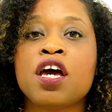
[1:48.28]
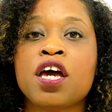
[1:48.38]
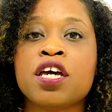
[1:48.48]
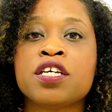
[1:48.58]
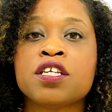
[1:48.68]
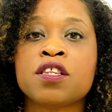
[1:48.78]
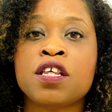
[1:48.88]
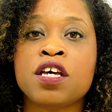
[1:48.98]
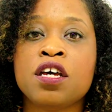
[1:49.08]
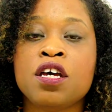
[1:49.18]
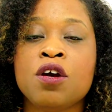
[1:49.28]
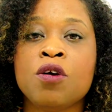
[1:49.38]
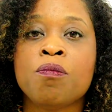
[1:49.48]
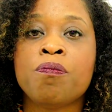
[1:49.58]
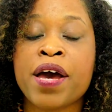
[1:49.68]
is the
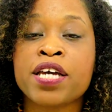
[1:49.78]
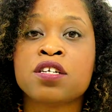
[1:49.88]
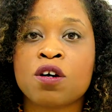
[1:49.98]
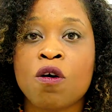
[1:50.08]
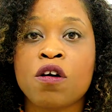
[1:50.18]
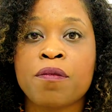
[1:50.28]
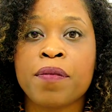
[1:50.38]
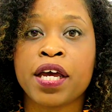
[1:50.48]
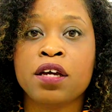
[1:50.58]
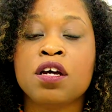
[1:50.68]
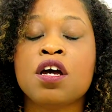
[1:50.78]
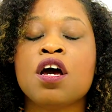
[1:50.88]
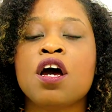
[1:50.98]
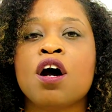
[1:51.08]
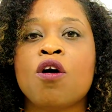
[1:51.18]
base economy,
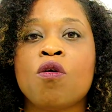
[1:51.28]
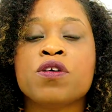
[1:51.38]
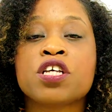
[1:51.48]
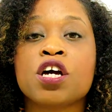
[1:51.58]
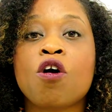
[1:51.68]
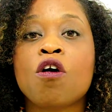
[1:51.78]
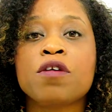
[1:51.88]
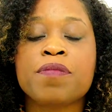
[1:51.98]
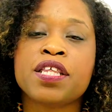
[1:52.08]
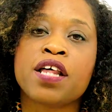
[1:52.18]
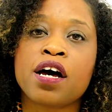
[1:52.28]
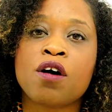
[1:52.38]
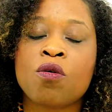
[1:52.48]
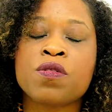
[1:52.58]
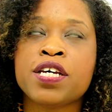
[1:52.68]
or is the economy
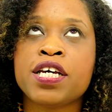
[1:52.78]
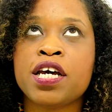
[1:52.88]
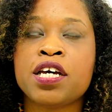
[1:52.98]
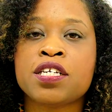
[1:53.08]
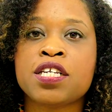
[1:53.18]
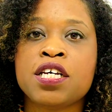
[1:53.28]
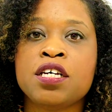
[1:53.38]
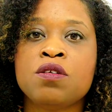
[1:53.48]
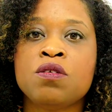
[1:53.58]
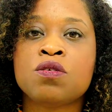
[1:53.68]
that, or is the